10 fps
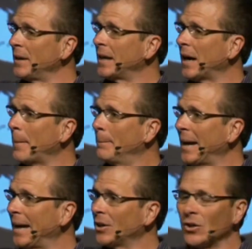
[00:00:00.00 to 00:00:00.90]
become
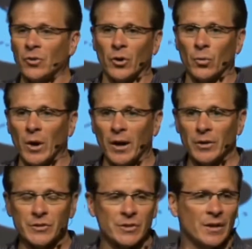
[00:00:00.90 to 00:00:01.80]
better or
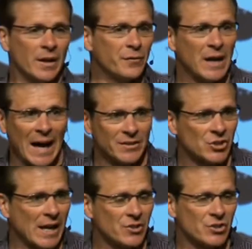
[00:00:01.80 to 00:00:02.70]
worse. If God
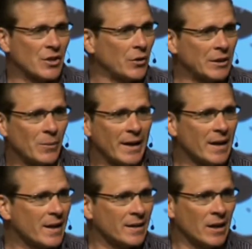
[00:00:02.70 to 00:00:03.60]
changes, the only way
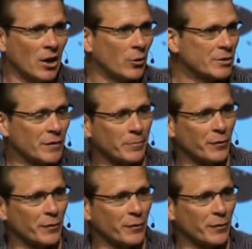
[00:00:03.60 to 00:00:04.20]
he can go is from